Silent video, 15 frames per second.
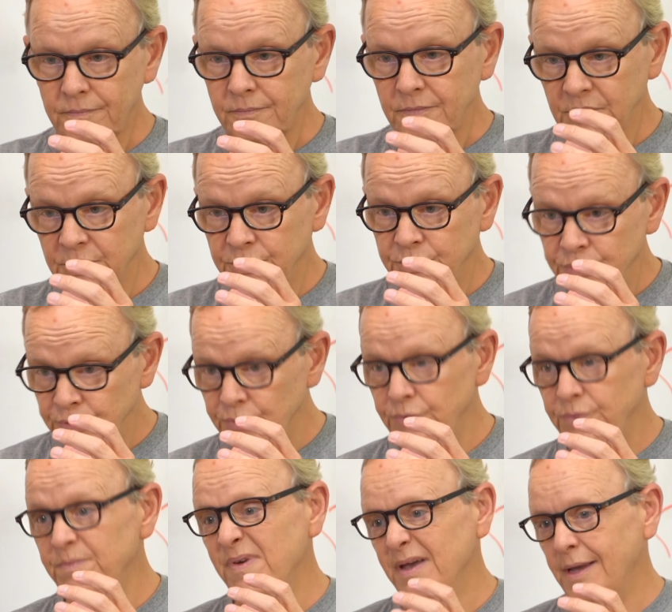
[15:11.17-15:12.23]
tube
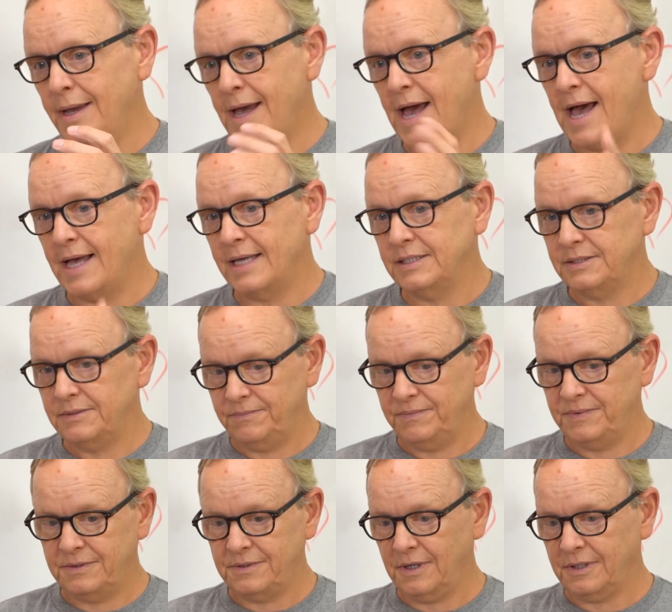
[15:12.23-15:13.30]
has, we
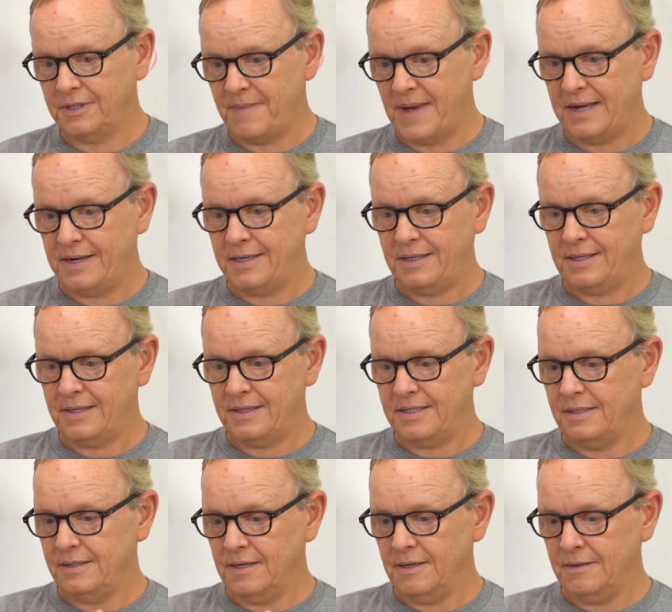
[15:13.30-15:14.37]
talked about it,
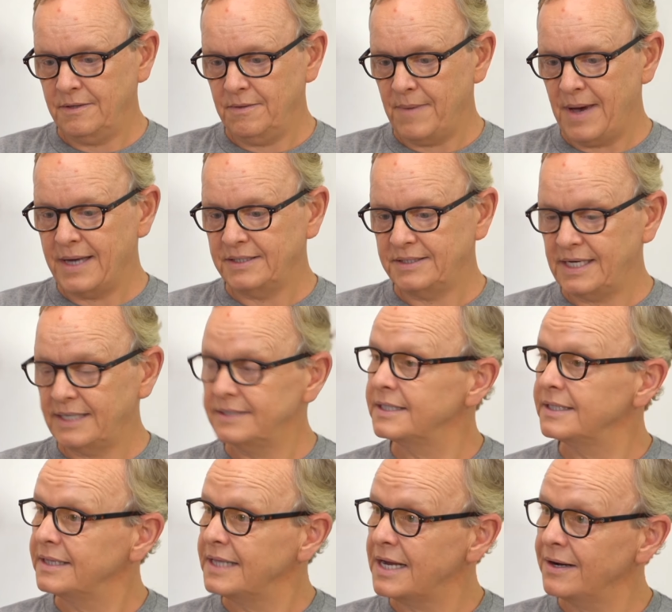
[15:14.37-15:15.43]
the myocytes in
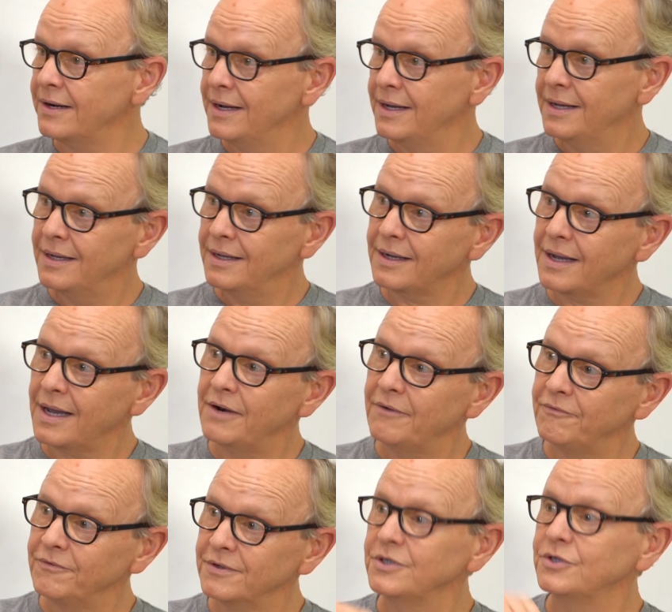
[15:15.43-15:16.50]
there kind of
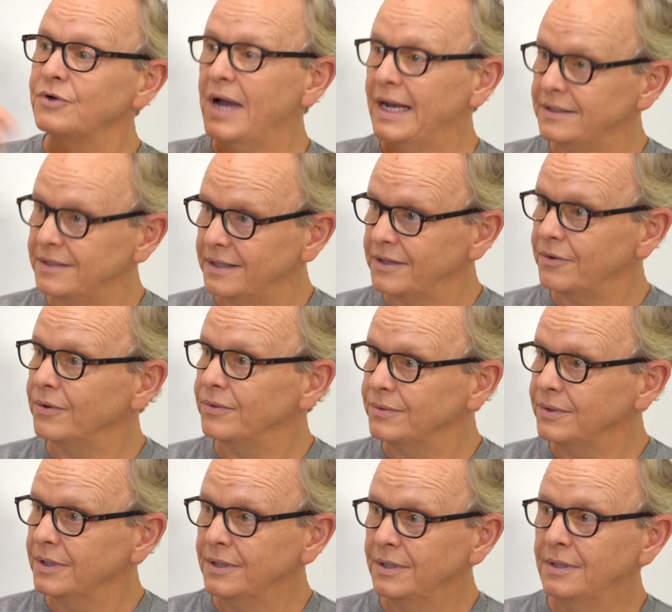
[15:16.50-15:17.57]
contract on their own.
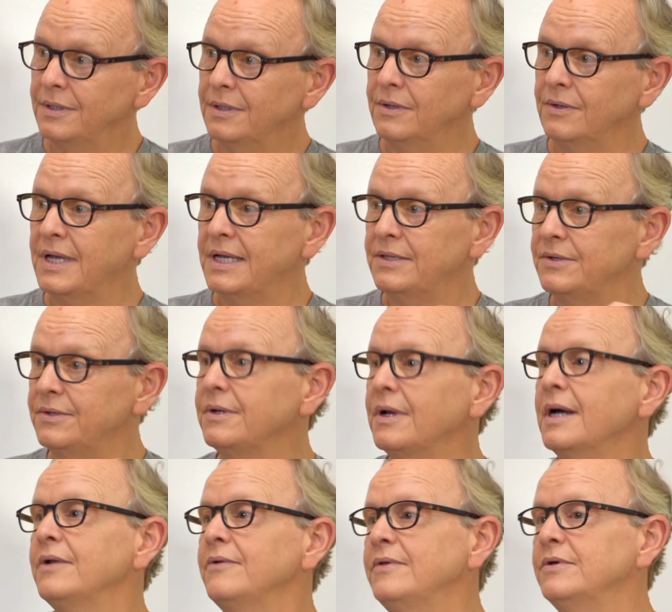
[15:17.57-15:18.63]
Okay, they're kind
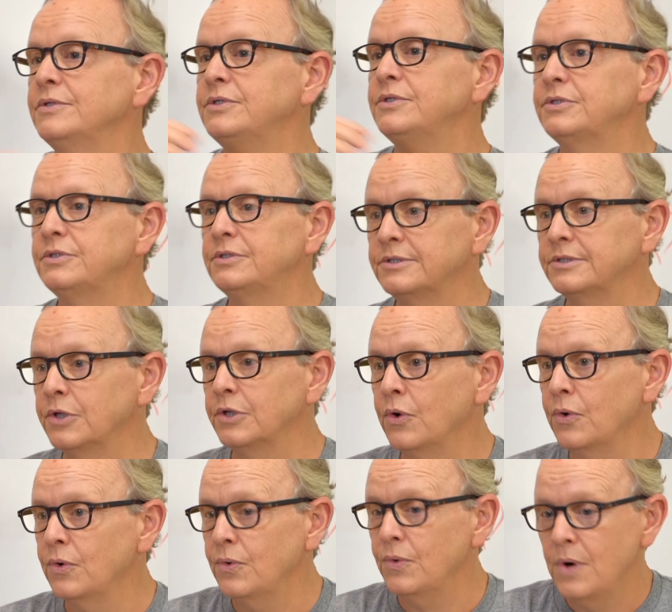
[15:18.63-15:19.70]
of the
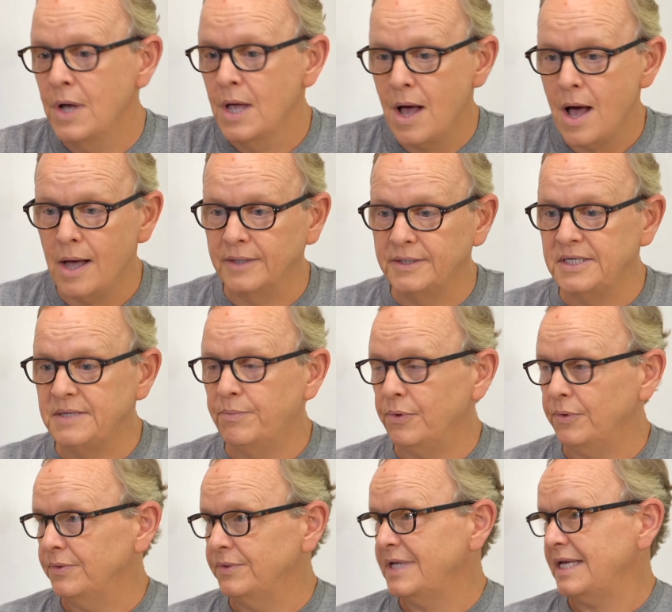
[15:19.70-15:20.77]
slow
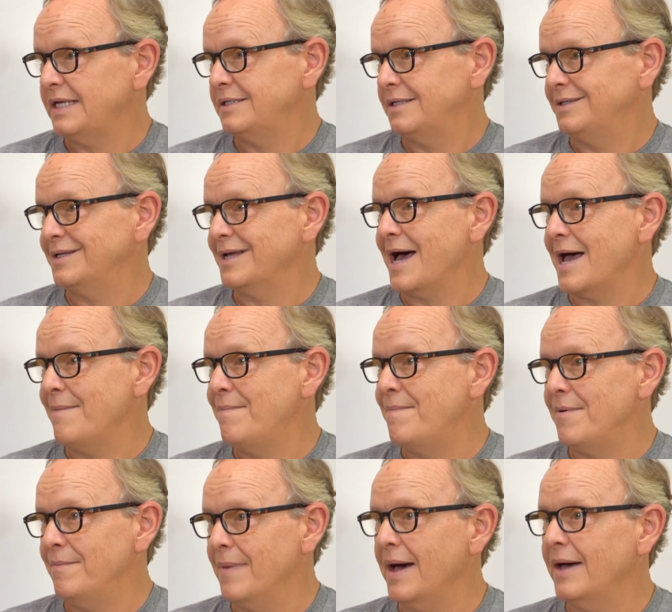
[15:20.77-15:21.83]
depolarization type
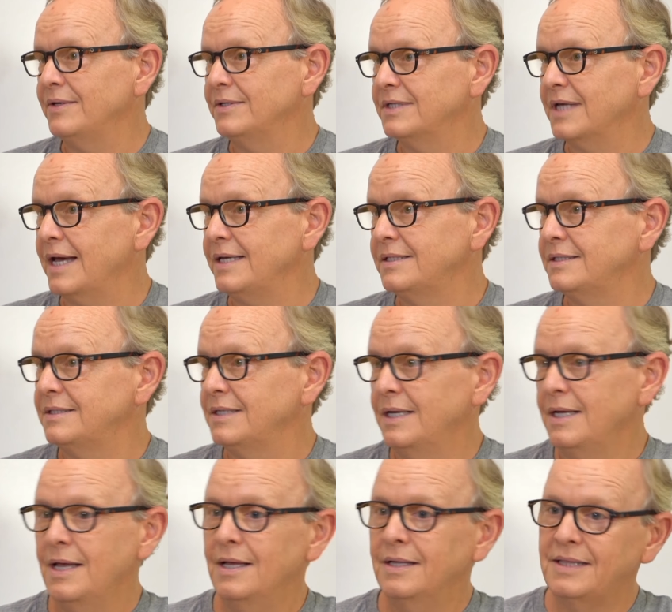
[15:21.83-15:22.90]
myocytes
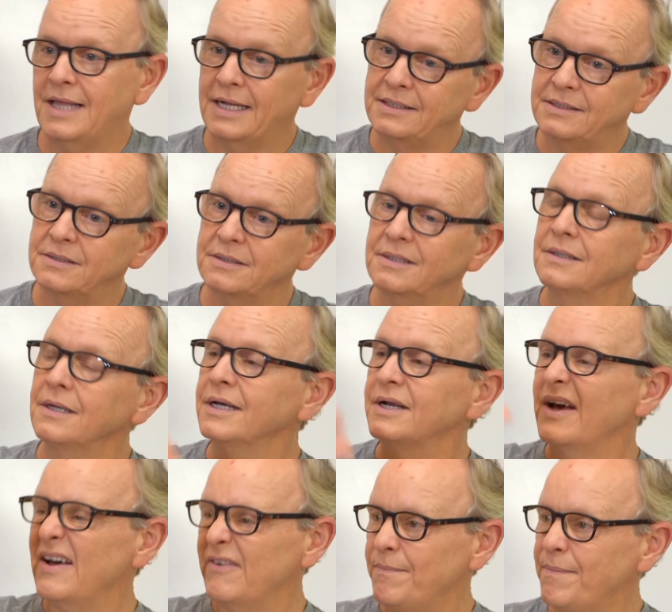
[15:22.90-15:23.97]
that's kind of have
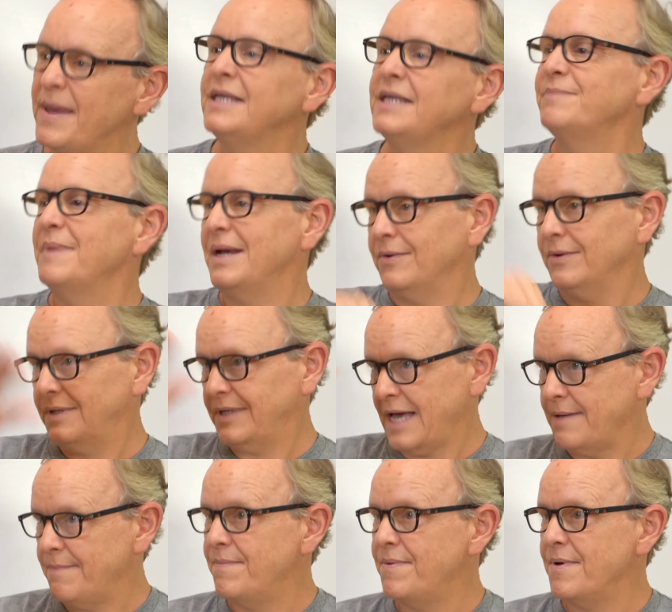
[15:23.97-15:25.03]
a pacemaker
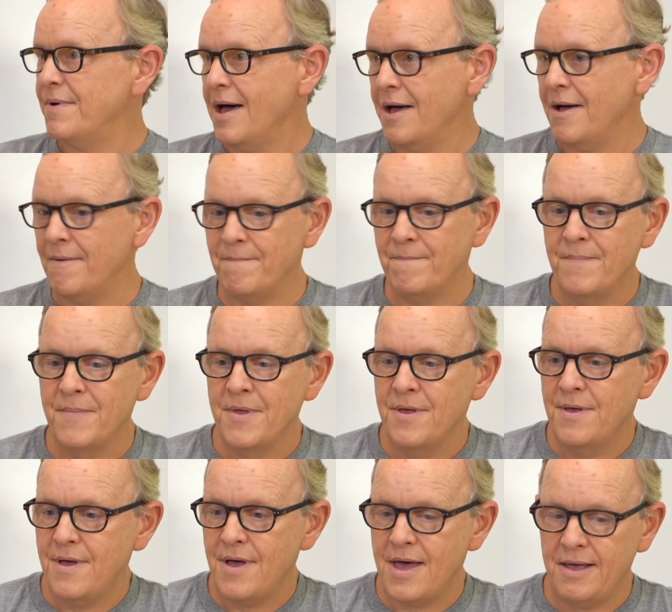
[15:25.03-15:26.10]
type and
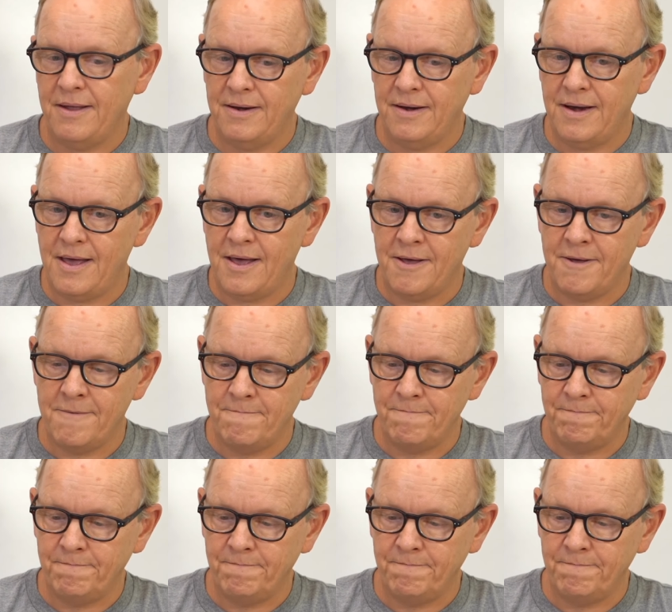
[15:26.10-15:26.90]
kind